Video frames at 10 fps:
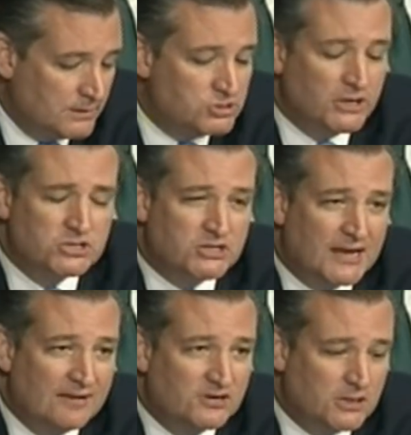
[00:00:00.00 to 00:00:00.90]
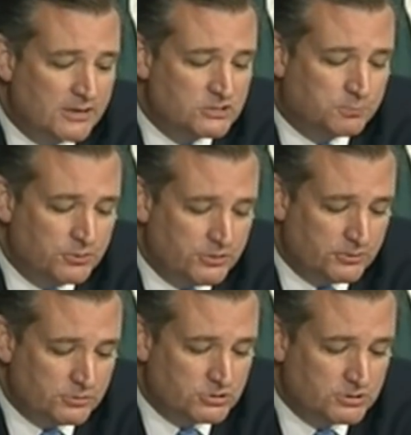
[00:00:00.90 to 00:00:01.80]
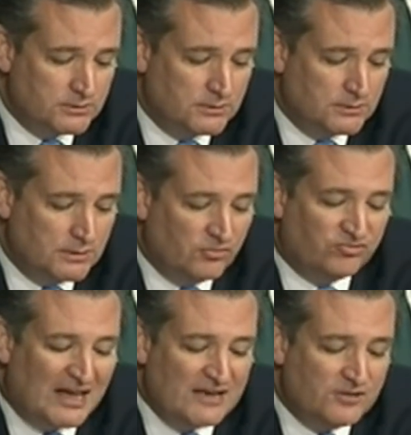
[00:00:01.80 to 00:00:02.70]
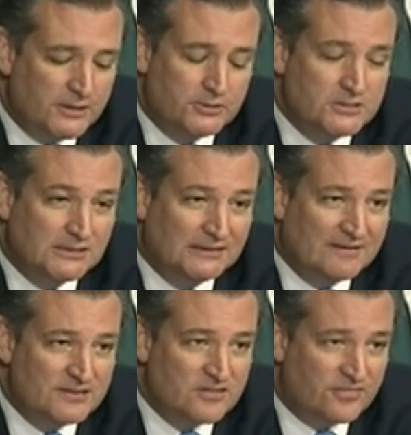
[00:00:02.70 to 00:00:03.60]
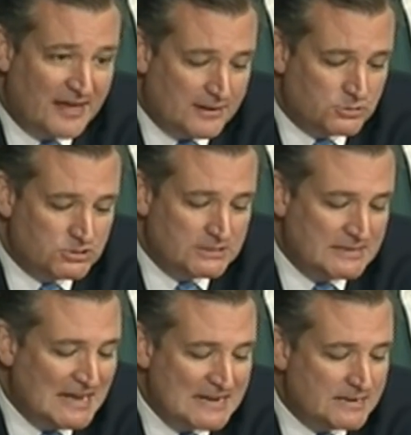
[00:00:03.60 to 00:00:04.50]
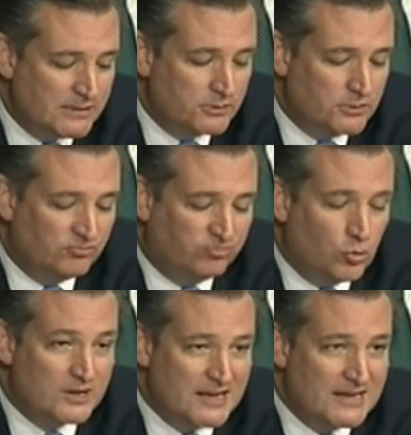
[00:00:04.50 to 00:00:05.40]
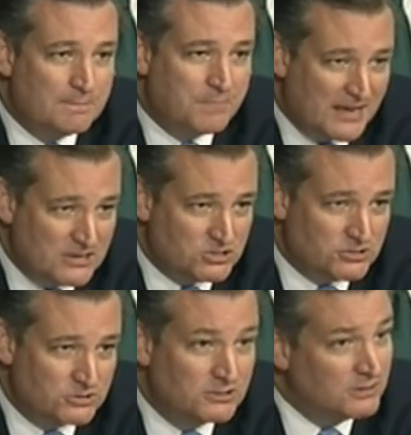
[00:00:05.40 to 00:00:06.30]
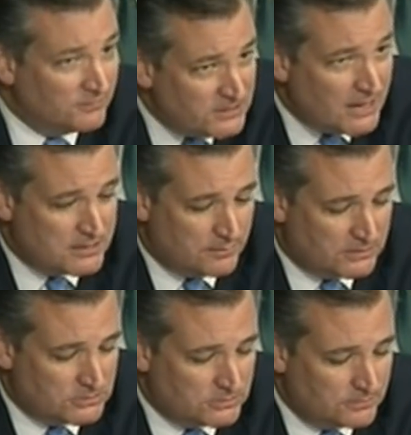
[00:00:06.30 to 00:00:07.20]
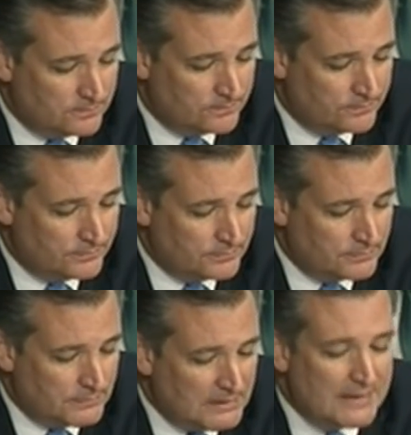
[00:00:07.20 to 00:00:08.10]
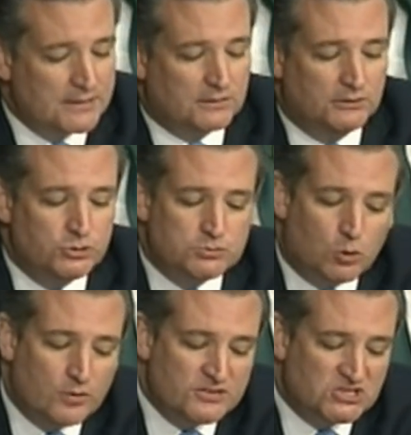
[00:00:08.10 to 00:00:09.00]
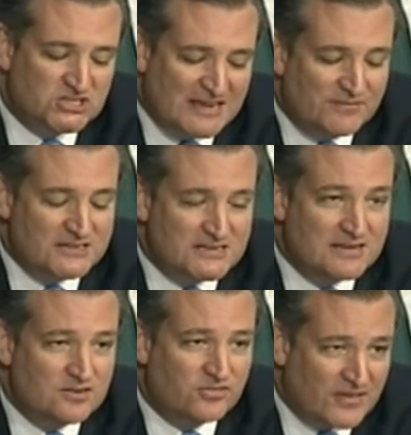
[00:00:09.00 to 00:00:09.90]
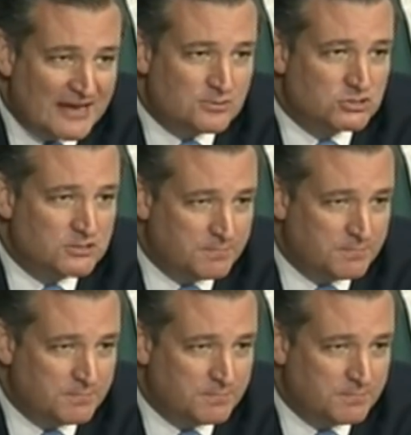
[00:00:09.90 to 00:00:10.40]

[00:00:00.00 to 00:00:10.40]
Judge Kavanaugh has produced 511,948 pages of documents. That includes more than 17,000